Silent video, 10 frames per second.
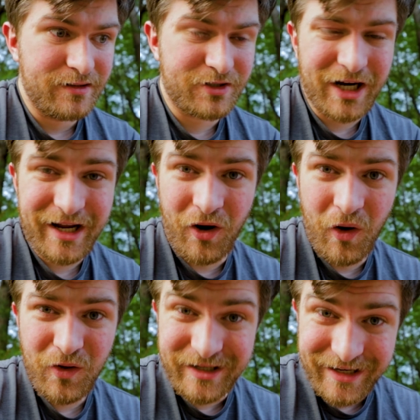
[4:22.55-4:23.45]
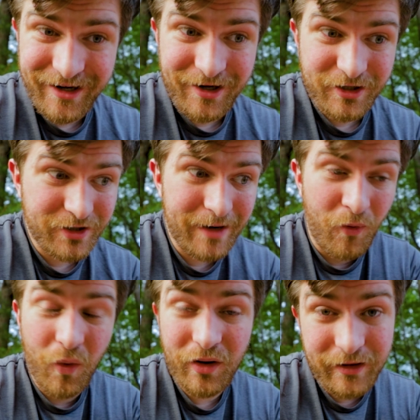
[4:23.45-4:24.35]
try a whole year, try
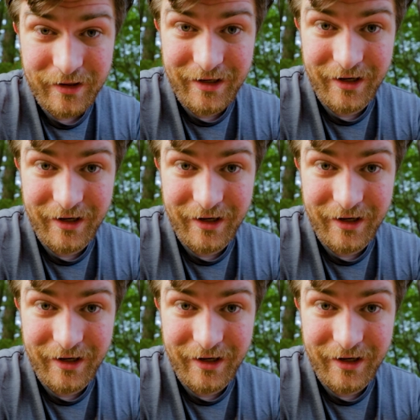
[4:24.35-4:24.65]
more than a